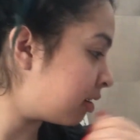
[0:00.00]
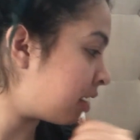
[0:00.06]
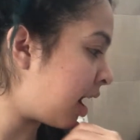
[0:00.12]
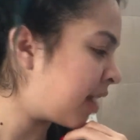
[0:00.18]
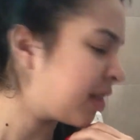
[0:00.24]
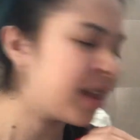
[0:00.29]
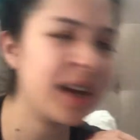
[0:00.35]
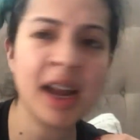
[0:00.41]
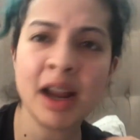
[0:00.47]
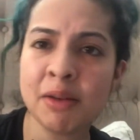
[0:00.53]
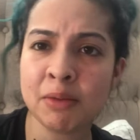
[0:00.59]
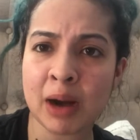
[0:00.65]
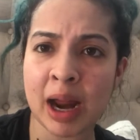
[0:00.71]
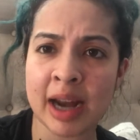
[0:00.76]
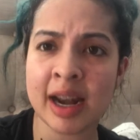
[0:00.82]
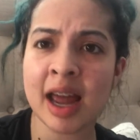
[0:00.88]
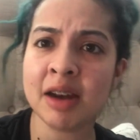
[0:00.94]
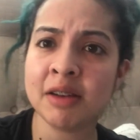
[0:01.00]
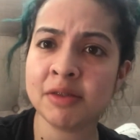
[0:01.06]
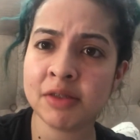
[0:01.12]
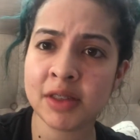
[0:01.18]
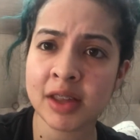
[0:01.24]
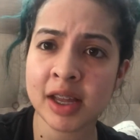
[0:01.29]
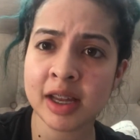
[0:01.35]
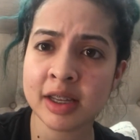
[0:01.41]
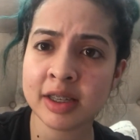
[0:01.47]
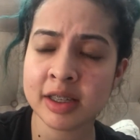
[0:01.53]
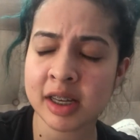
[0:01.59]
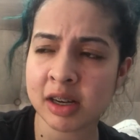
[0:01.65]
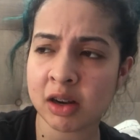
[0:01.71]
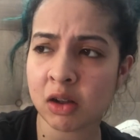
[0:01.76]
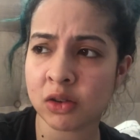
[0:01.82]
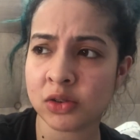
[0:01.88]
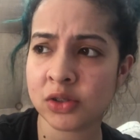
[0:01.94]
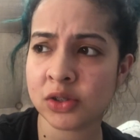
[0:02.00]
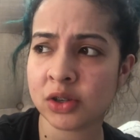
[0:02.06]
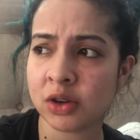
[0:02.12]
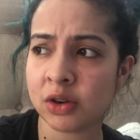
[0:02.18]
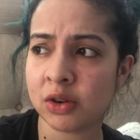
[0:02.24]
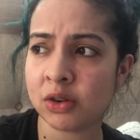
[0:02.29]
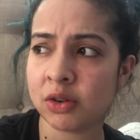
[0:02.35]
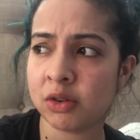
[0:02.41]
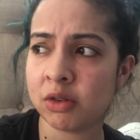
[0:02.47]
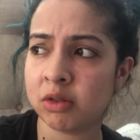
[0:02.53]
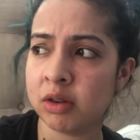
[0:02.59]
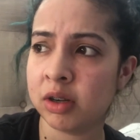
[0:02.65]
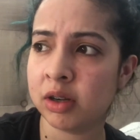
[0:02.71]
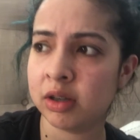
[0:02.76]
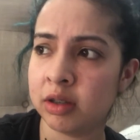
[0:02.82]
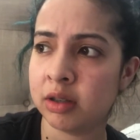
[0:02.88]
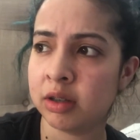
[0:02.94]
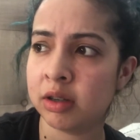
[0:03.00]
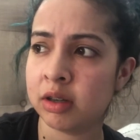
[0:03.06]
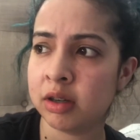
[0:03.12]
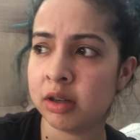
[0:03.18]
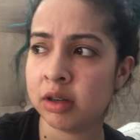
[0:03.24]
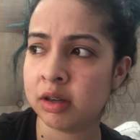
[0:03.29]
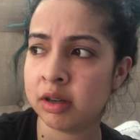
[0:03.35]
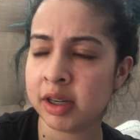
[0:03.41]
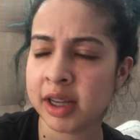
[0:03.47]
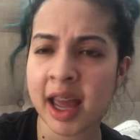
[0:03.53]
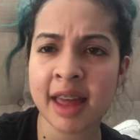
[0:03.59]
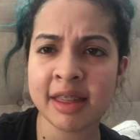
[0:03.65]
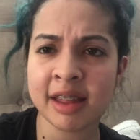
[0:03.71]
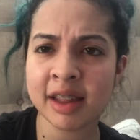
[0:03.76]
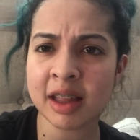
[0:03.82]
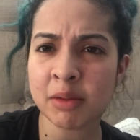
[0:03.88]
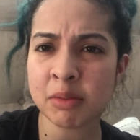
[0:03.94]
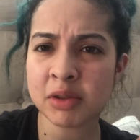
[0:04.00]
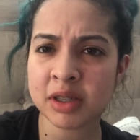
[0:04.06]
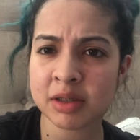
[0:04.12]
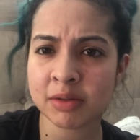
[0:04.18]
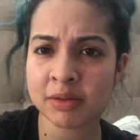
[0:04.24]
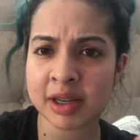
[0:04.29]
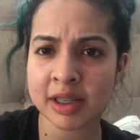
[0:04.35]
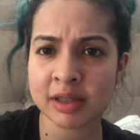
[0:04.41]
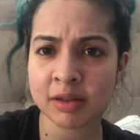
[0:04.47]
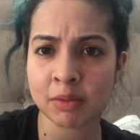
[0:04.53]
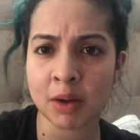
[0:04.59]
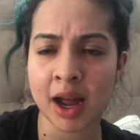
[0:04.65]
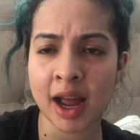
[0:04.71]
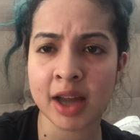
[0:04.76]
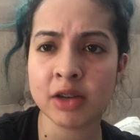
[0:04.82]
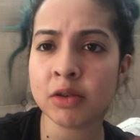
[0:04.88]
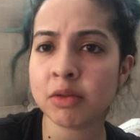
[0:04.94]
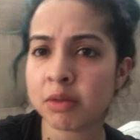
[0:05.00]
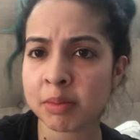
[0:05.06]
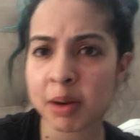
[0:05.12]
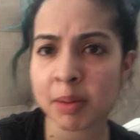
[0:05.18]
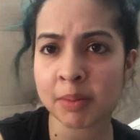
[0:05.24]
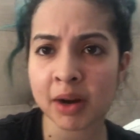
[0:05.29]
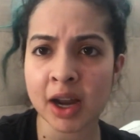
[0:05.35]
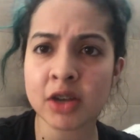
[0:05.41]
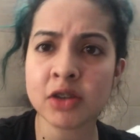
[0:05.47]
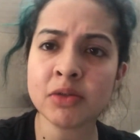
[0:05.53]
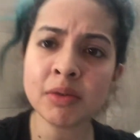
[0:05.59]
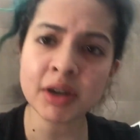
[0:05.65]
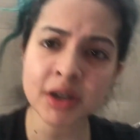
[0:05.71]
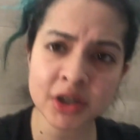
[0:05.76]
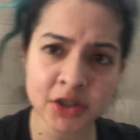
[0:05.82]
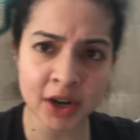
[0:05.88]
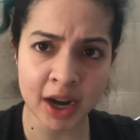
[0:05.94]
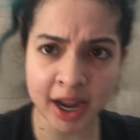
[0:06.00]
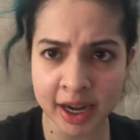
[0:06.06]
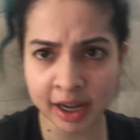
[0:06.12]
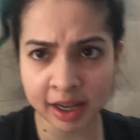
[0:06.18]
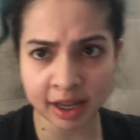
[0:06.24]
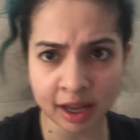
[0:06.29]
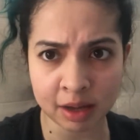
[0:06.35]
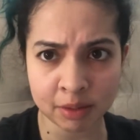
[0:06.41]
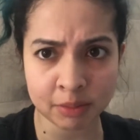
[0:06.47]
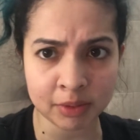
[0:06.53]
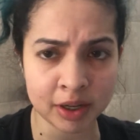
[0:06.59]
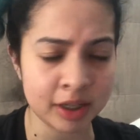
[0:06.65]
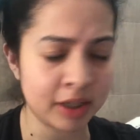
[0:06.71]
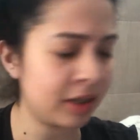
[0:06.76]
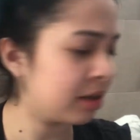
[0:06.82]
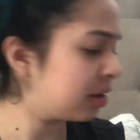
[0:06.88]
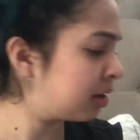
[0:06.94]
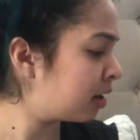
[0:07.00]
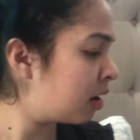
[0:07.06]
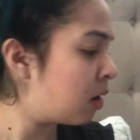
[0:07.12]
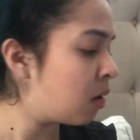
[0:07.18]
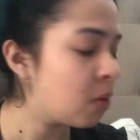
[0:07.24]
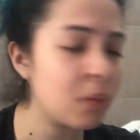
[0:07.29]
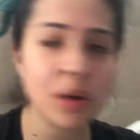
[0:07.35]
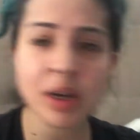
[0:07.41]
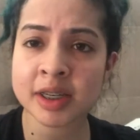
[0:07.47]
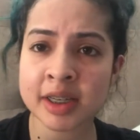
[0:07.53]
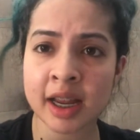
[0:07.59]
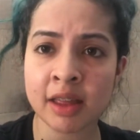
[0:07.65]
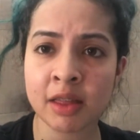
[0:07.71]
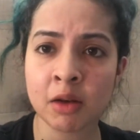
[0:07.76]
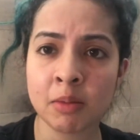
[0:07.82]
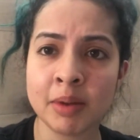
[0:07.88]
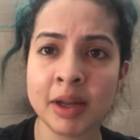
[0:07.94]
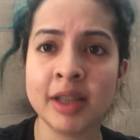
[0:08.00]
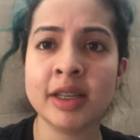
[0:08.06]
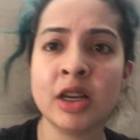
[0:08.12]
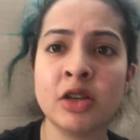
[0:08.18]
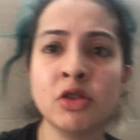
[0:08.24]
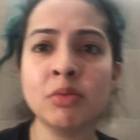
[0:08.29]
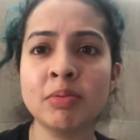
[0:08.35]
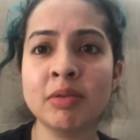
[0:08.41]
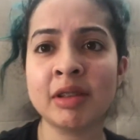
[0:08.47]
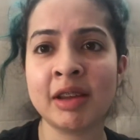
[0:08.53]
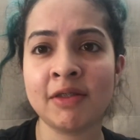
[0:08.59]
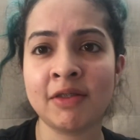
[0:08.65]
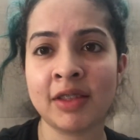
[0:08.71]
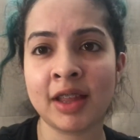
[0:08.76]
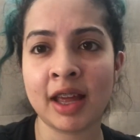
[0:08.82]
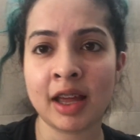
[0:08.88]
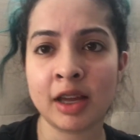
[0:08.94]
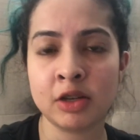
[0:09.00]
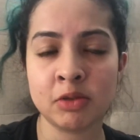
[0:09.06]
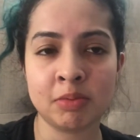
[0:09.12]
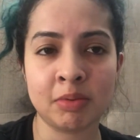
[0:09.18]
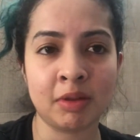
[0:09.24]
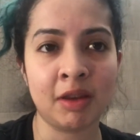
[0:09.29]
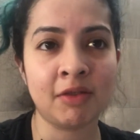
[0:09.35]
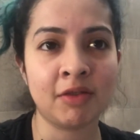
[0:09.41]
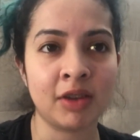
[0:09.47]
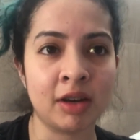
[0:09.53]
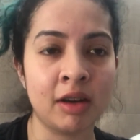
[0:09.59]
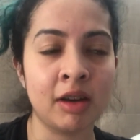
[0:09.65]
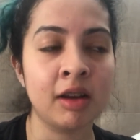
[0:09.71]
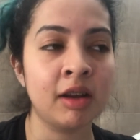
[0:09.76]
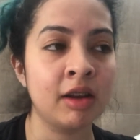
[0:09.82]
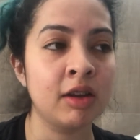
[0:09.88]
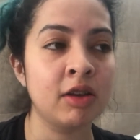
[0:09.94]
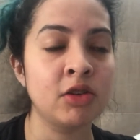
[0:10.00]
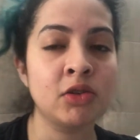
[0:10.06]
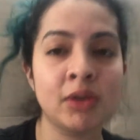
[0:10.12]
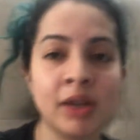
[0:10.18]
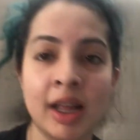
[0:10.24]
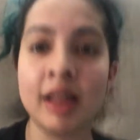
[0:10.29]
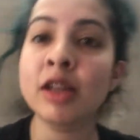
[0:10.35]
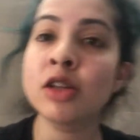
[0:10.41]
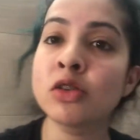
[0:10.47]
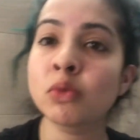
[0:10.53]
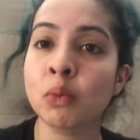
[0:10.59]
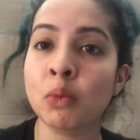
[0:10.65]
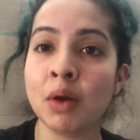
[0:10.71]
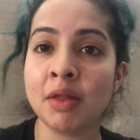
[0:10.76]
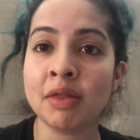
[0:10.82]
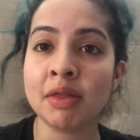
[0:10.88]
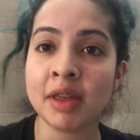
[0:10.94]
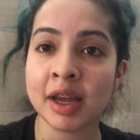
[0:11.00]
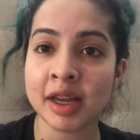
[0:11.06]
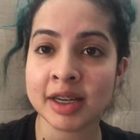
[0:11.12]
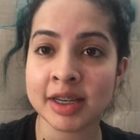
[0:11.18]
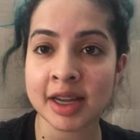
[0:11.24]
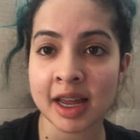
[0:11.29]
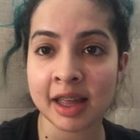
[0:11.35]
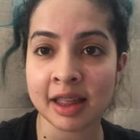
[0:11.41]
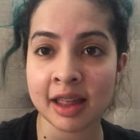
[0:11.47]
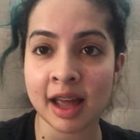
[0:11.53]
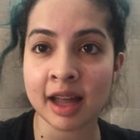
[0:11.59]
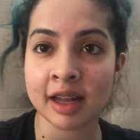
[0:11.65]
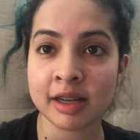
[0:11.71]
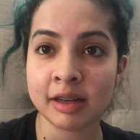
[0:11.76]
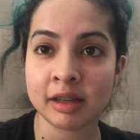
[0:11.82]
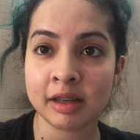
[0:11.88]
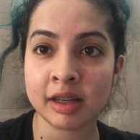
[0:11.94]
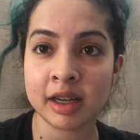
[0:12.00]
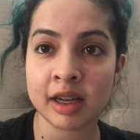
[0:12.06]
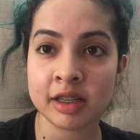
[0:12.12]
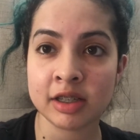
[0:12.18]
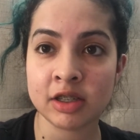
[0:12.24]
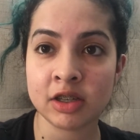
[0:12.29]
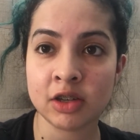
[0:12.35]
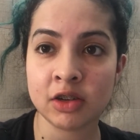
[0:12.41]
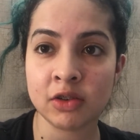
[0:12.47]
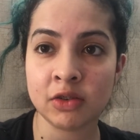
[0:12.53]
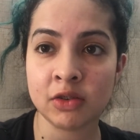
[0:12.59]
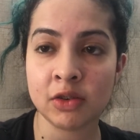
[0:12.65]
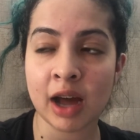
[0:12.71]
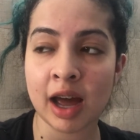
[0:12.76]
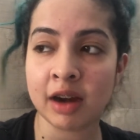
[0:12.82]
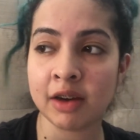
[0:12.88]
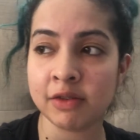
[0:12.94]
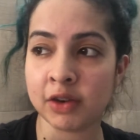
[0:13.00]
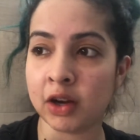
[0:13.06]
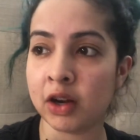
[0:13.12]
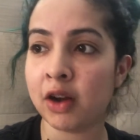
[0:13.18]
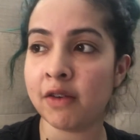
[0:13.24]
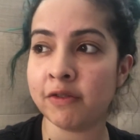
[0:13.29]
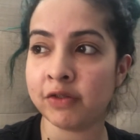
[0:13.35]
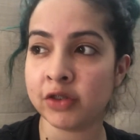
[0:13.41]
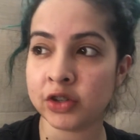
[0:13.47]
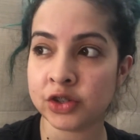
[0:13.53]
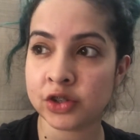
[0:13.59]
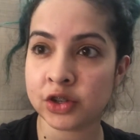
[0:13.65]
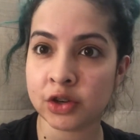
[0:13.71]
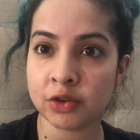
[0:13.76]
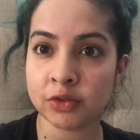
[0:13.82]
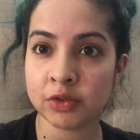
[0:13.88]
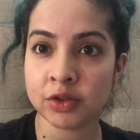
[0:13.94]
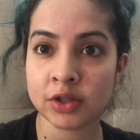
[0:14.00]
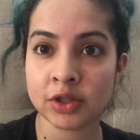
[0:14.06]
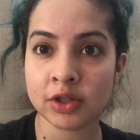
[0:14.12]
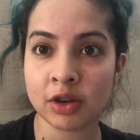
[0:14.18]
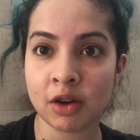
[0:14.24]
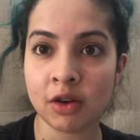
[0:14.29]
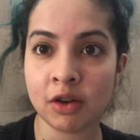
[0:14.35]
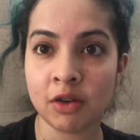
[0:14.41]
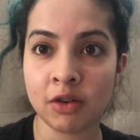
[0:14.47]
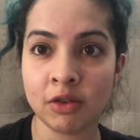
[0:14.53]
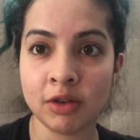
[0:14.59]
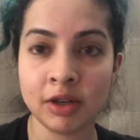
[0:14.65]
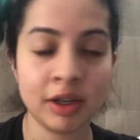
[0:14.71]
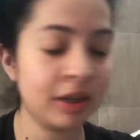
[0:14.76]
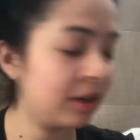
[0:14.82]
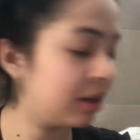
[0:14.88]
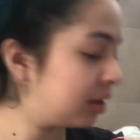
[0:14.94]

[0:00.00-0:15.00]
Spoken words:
I think I ran out of things, and also, yeah, I think that was the reason why. I don't remember. I do want to try it again one day, though, because I do believe in that. I do believe in doing at least one thing a day that gets you out of your comfort zone. So,